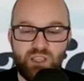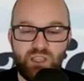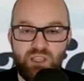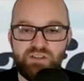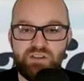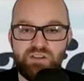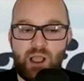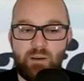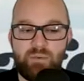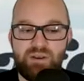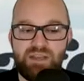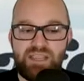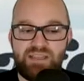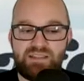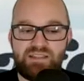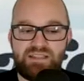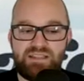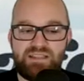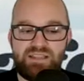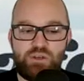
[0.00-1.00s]

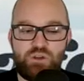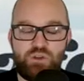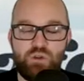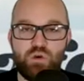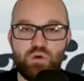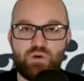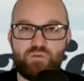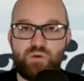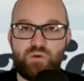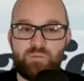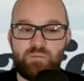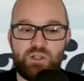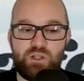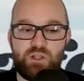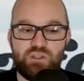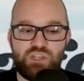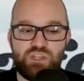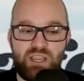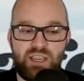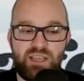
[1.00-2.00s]
dominate the New York Football
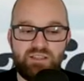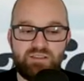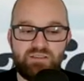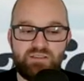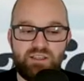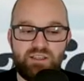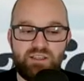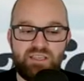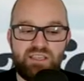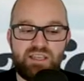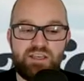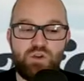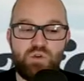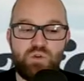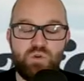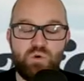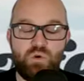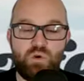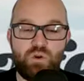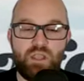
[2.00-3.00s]
Giants in New
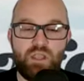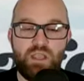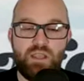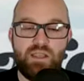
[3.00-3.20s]
York.